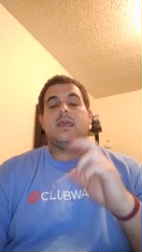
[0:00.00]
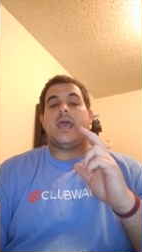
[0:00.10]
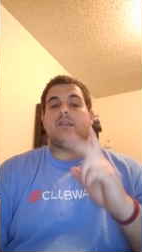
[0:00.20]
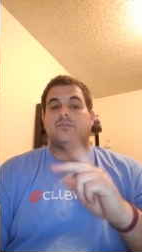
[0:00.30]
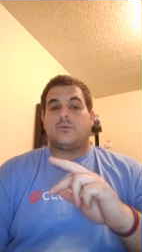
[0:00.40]

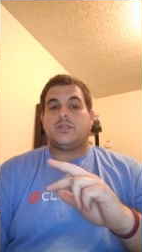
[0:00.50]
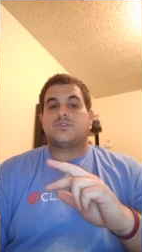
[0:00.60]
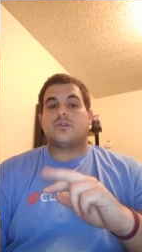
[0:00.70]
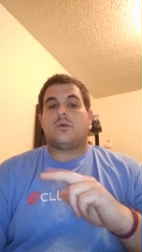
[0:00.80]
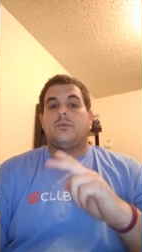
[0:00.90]
and for weak
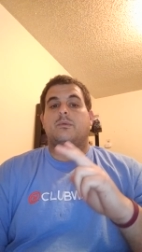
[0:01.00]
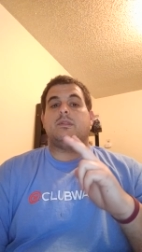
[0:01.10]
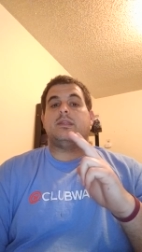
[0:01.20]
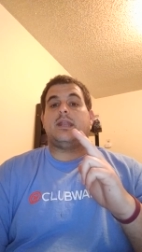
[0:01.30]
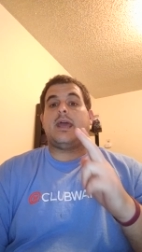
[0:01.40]
strong, we will
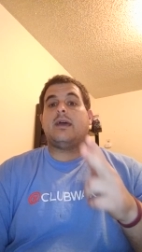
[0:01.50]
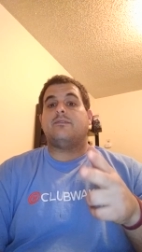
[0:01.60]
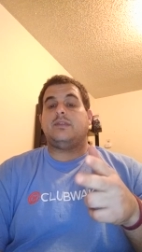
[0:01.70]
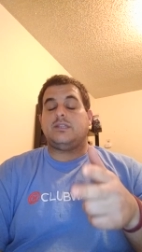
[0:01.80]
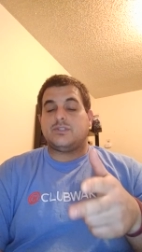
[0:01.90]
then
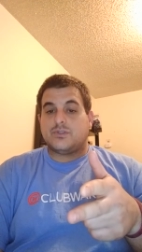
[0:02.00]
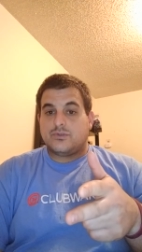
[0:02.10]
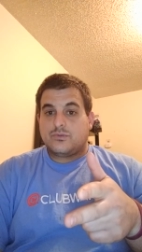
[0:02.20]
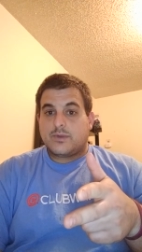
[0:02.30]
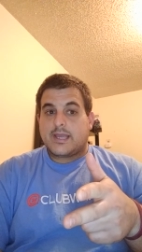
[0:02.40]
have
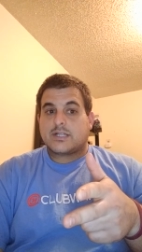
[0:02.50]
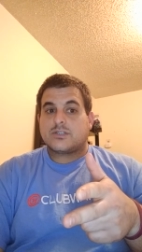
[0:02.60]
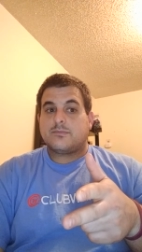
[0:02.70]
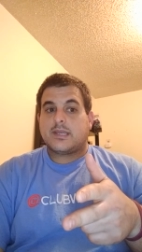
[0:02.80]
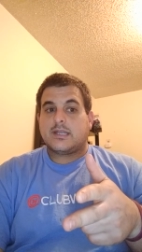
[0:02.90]
E2
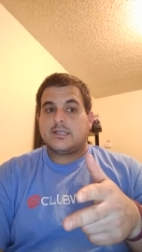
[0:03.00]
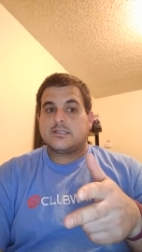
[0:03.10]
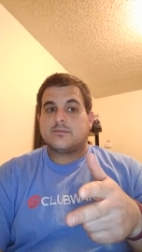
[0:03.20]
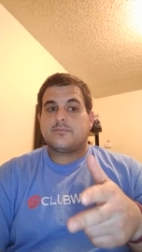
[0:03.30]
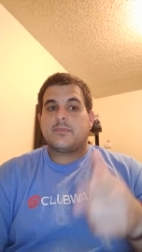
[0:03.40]
reaction
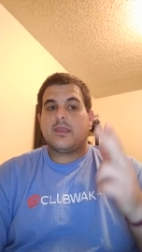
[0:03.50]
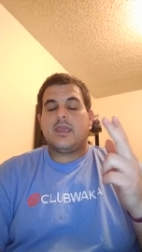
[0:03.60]
mechanism,